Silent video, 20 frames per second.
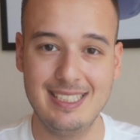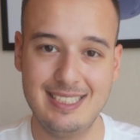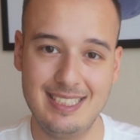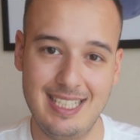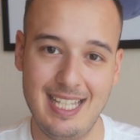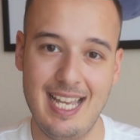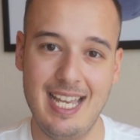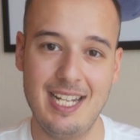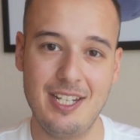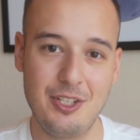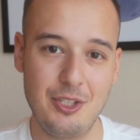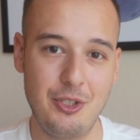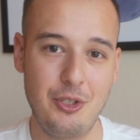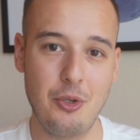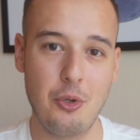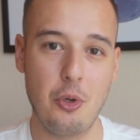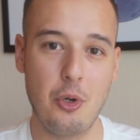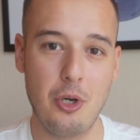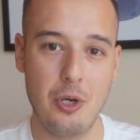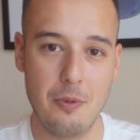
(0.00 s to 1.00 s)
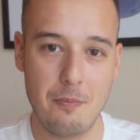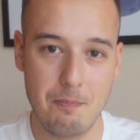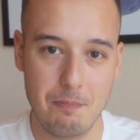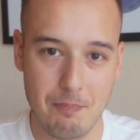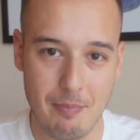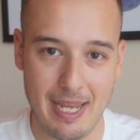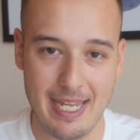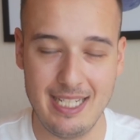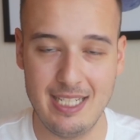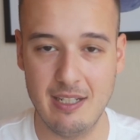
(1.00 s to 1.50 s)
than your
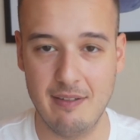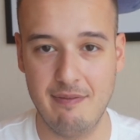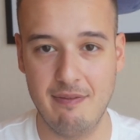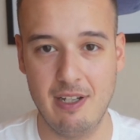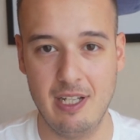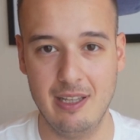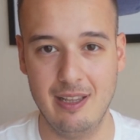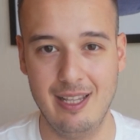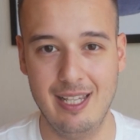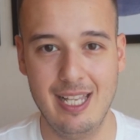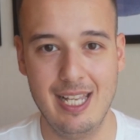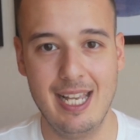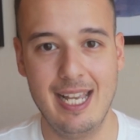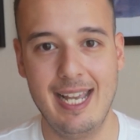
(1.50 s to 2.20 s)
meta funnel.